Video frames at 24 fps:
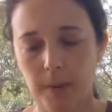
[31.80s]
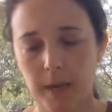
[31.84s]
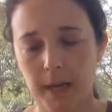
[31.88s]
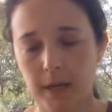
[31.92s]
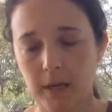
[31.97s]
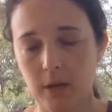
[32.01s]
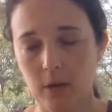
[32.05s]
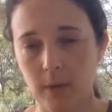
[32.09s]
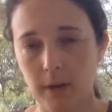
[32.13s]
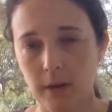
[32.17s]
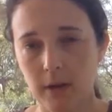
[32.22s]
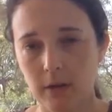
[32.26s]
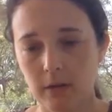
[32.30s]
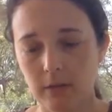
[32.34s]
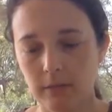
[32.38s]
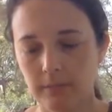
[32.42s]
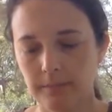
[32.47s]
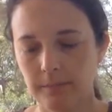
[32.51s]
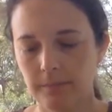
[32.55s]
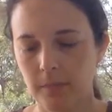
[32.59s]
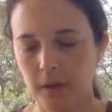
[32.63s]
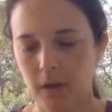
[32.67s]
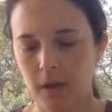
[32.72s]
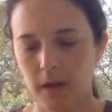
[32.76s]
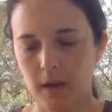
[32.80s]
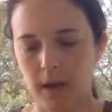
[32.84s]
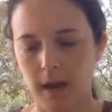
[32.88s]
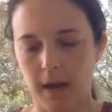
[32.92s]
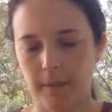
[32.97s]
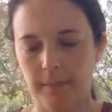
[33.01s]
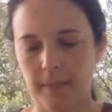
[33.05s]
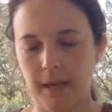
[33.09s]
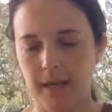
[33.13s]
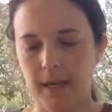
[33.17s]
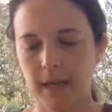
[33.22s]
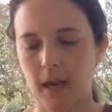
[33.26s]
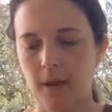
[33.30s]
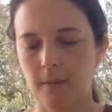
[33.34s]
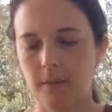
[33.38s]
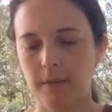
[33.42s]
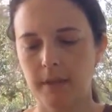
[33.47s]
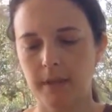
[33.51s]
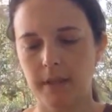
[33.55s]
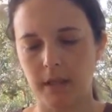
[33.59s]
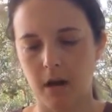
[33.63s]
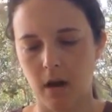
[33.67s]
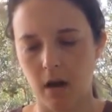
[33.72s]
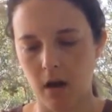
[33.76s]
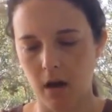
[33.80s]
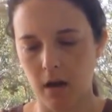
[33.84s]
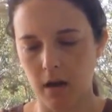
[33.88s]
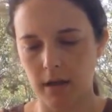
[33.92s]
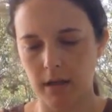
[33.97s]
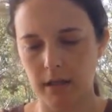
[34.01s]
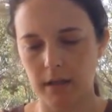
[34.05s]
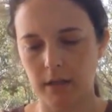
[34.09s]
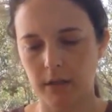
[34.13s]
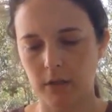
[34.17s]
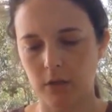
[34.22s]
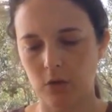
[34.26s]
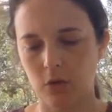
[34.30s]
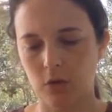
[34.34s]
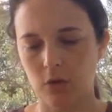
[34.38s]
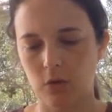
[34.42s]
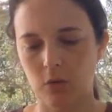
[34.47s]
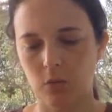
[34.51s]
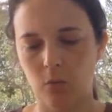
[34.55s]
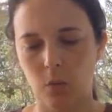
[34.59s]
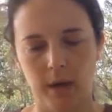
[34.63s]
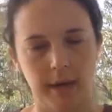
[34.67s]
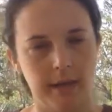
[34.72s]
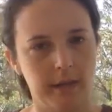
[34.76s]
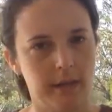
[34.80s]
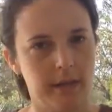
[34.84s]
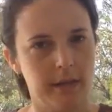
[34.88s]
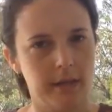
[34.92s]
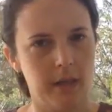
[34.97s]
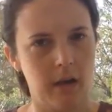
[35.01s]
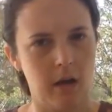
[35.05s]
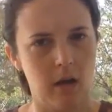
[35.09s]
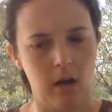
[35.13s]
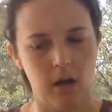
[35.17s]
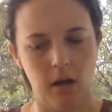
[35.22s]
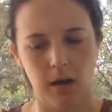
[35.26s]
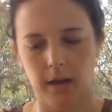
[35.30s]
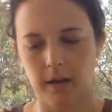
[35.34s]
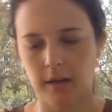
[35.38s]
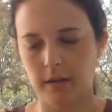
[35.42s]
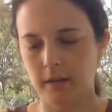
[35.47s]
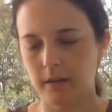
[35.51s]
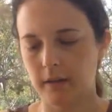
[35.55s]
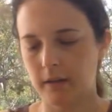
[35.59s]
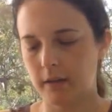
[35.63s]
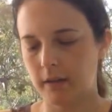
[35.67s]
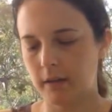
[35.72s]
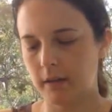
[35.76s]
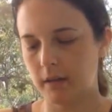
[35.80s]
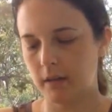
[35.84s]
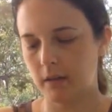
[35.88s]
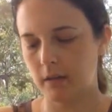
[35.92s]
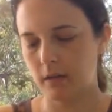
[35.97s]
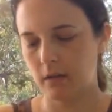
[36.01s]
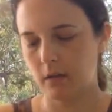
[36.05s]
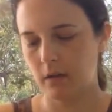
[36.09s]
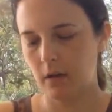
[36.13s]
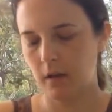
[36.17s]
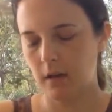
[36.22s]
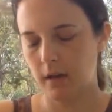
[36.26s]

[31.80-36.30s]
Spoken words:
PUL, and they come sized or one sized.